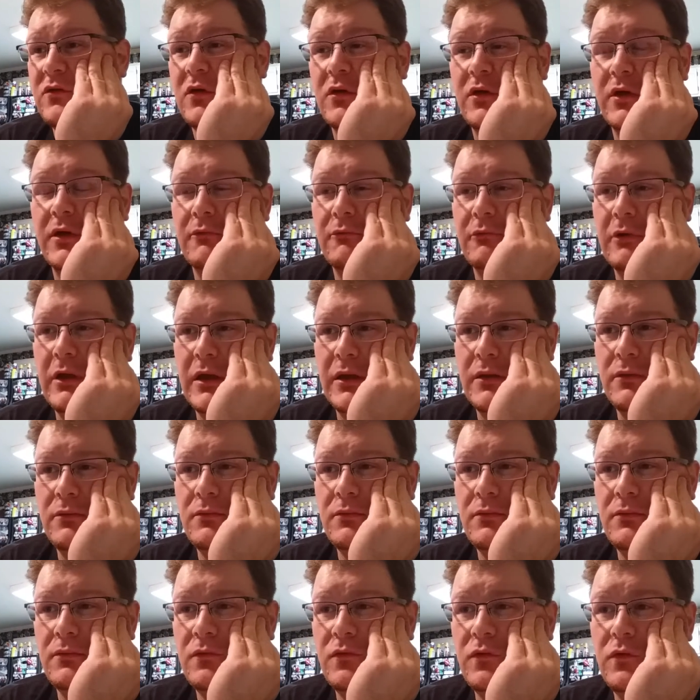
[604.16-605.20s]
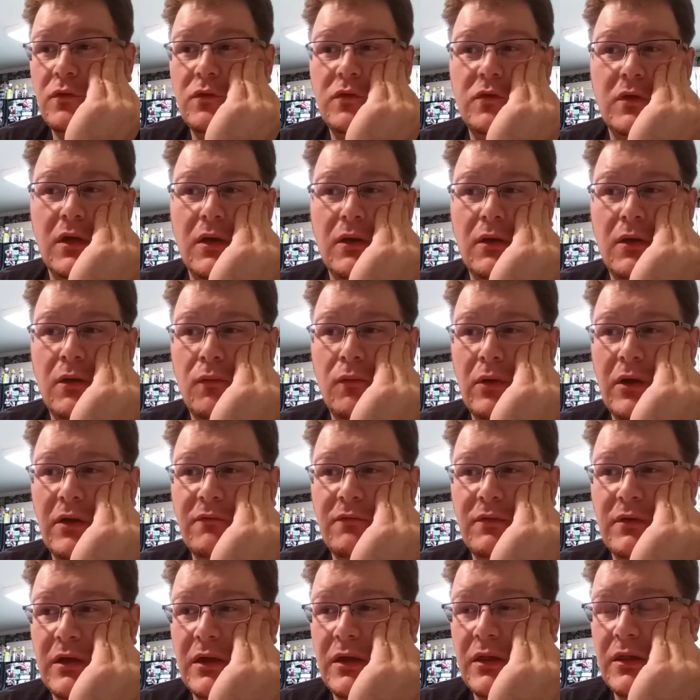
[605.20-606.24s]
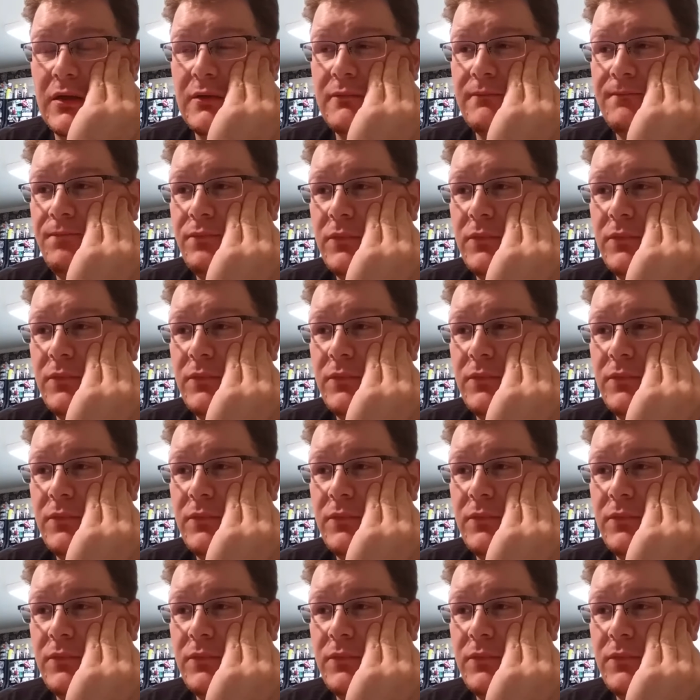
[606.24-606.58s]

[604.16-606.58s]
turning red, so it's not a white fatale.